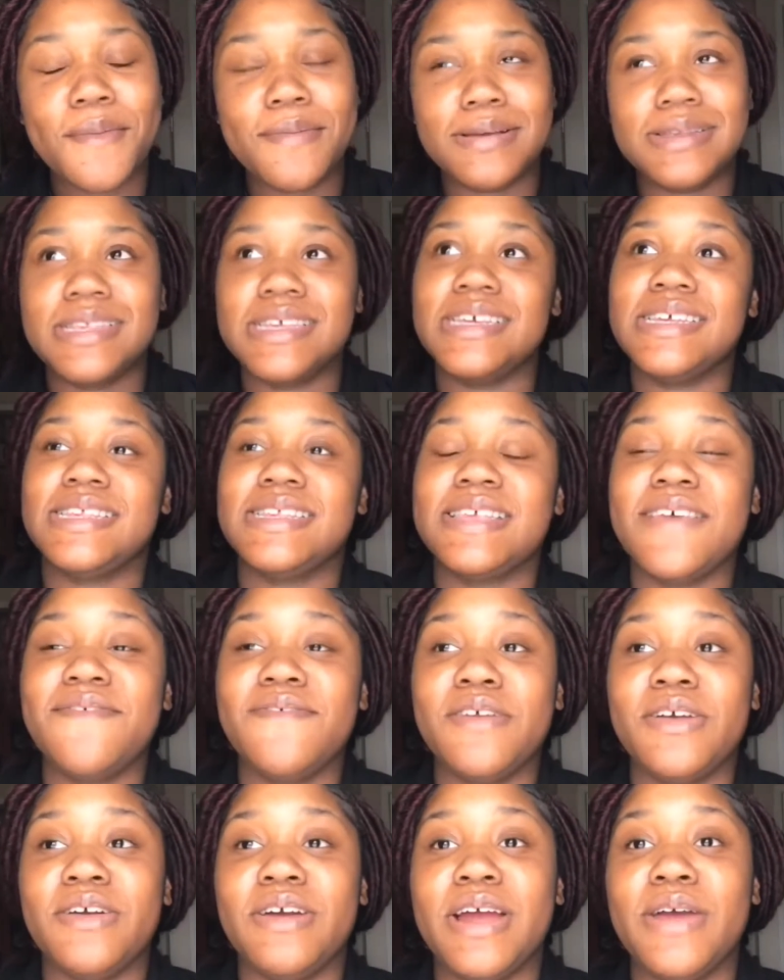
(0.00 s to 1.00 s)
was in
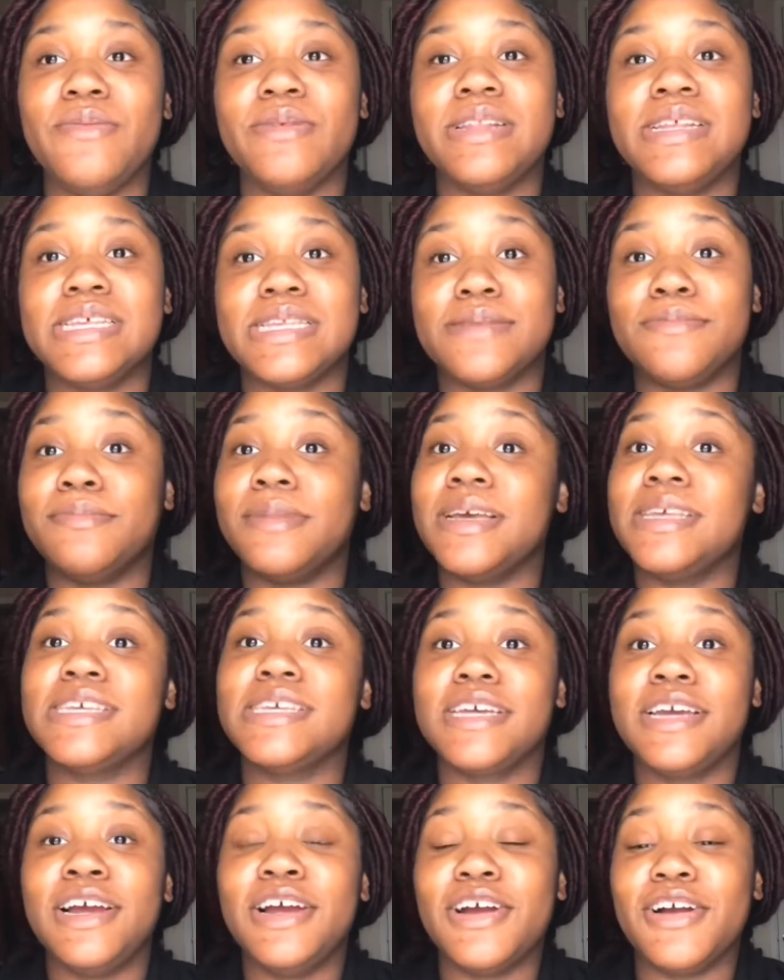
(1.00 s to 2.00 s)
seventh grade with this
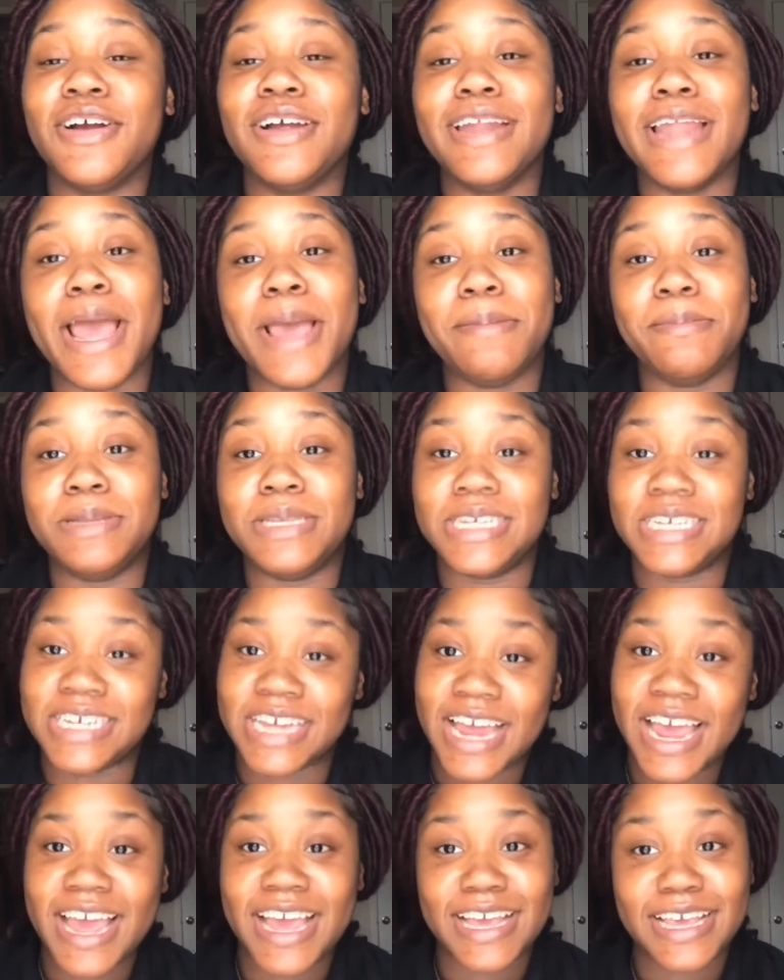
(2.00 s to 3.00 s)
mexican girl named
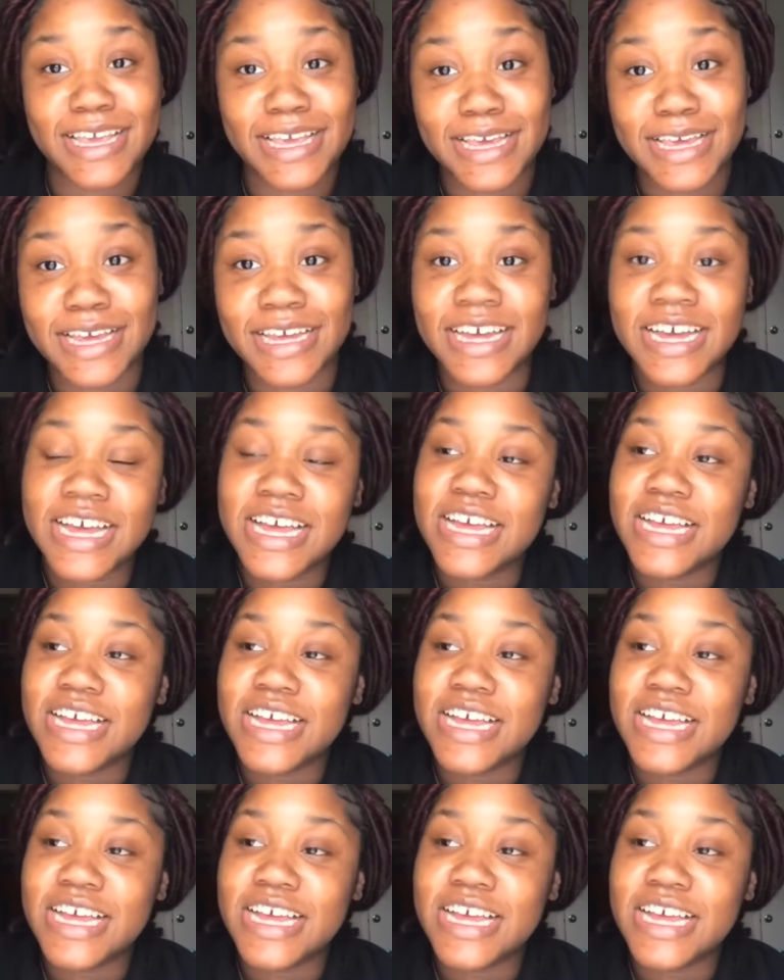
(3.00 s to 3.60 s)
jackie